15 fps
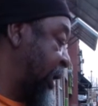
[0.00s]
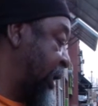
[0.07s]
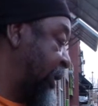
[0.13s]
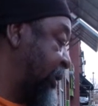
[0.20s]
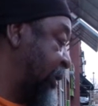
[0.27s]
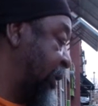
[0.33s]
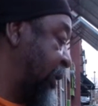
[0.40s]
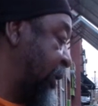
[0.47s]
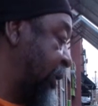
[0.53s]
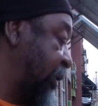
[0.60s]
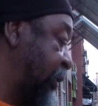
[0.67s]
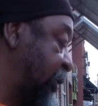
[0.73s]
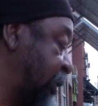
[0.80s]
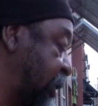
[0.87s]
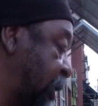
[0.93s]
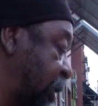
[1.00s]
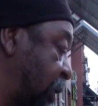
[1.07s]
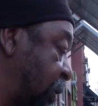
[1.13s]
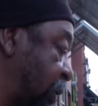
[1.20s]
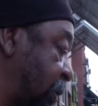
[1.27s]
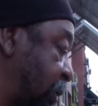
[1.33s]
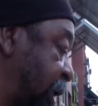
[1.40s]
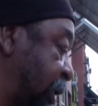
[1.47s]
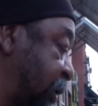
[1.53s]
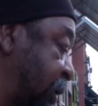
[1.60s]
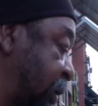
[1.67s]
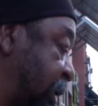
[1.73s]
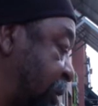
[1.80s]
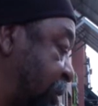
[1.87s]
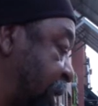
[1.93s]
and it's gonna go to a whole, it's
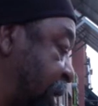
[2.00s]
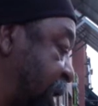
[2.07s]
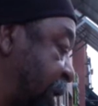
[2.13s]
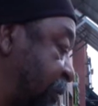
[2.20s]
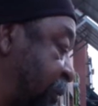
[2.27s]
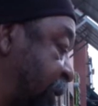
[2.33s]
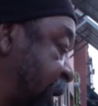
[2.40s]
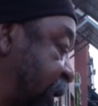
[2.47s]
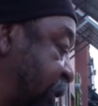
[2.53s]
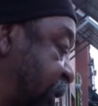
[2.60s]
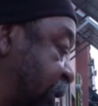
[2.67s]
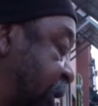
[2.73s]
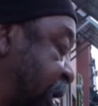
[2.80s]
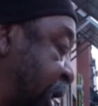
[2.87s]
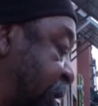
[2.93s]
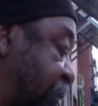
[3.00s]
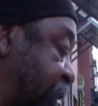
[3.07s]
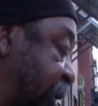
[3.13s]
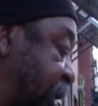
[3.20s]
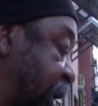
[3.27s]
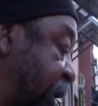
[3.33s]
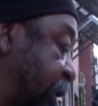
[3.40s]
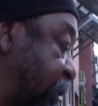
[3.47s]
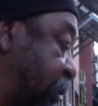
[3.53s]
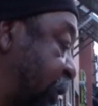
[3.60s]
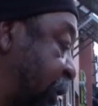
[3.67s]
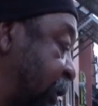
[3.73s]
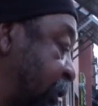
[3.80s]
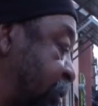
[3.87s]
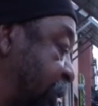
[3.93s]
gonna give me definitions of that particular
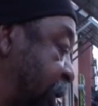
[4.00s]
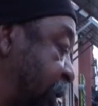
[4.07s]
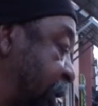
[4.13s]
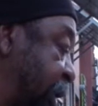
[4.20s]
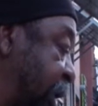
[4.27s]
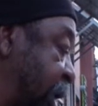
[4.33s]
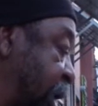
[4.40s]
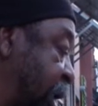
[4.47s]
word spirit,